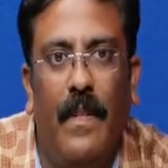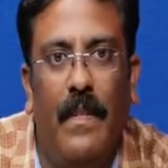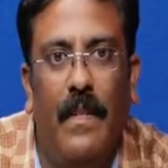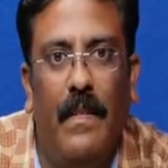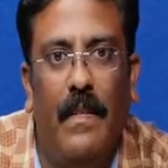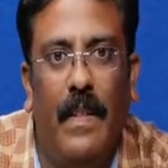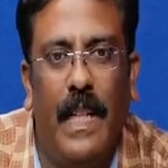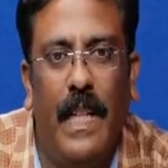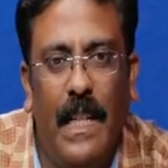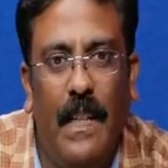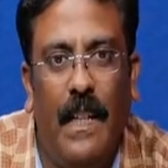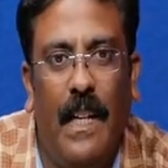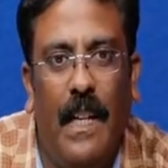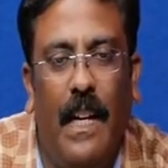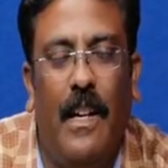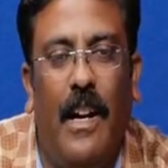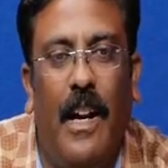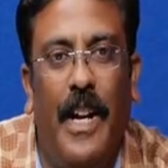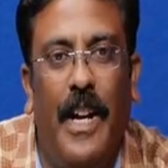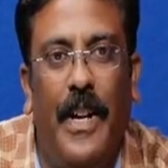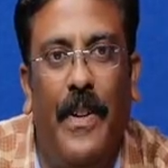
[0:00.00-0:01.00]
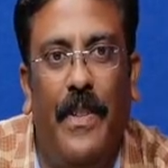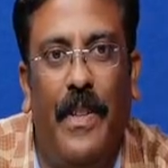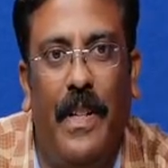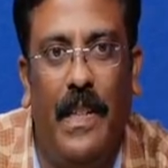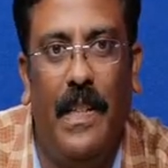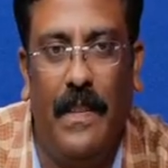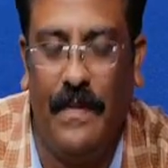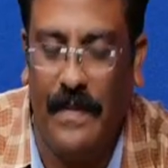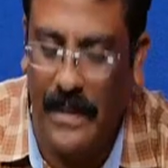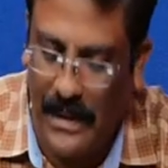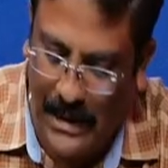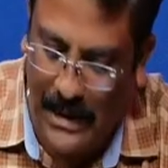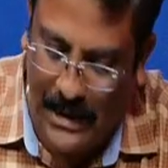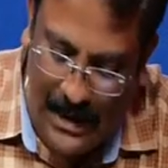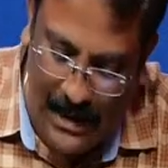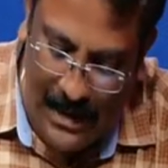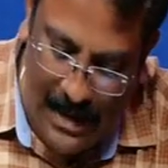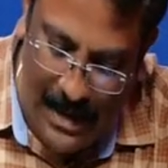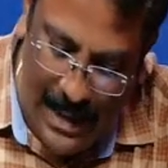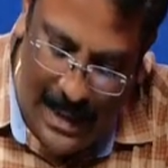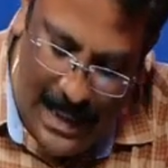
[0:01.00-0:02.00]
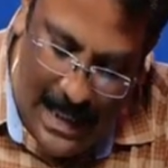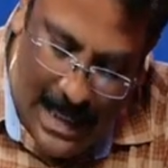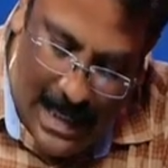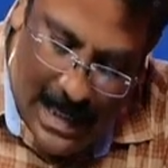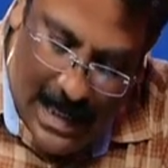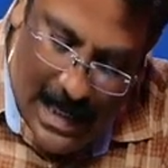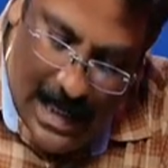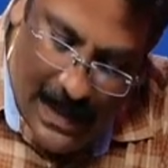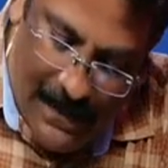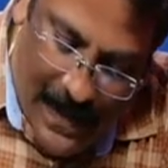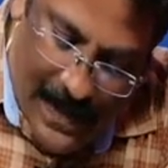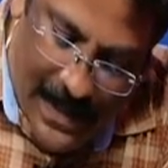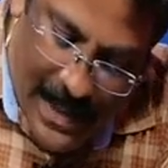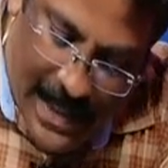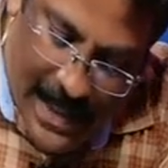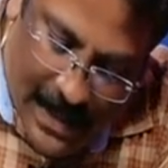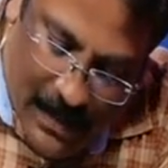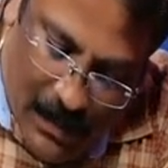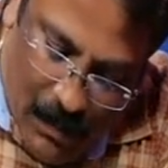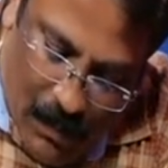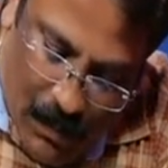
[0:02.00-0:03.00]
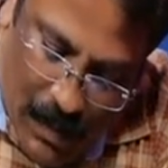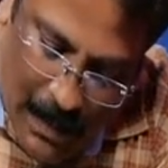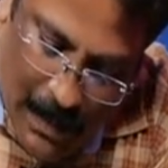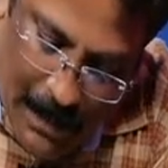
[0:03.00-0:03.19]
Right, according to the definitions, like if I take one